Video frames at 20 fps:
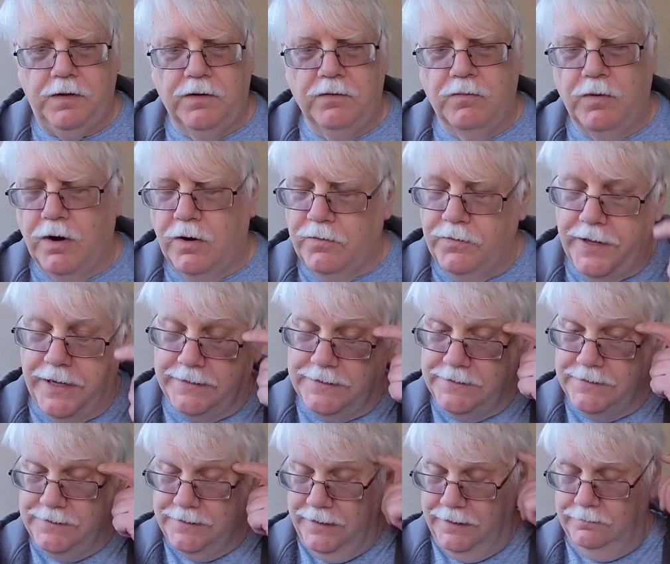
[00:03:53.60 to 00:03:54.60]
Whoa,
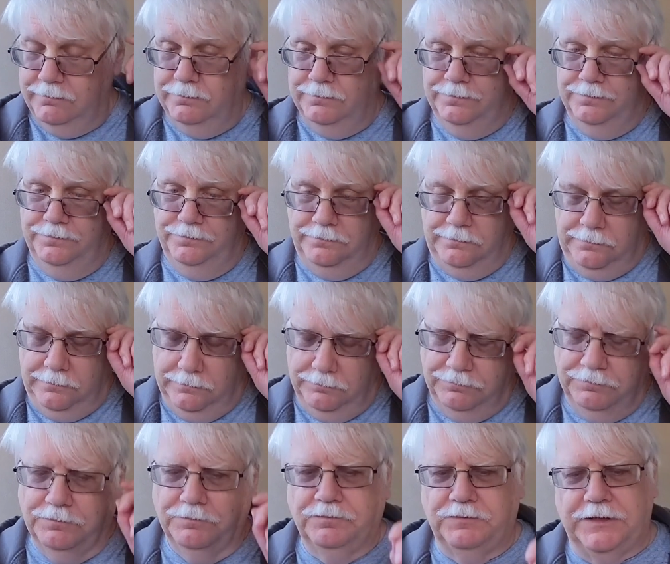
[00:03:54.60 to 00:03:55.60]
that's yeah,
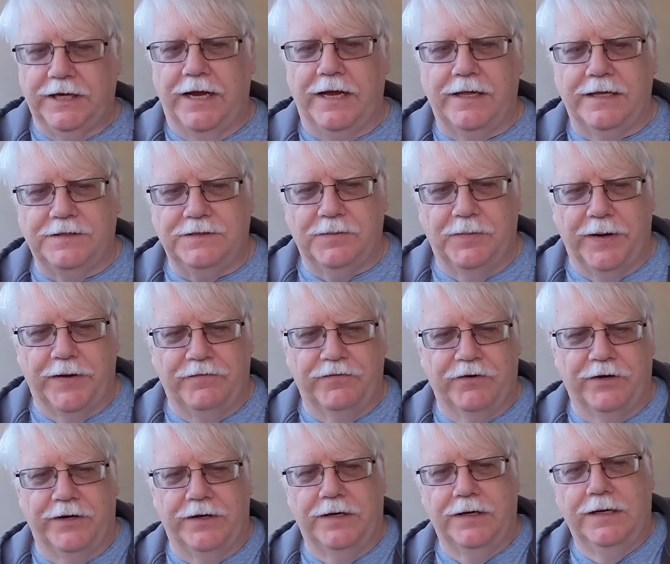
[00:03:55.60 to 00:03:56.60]
that's a Bigfoot.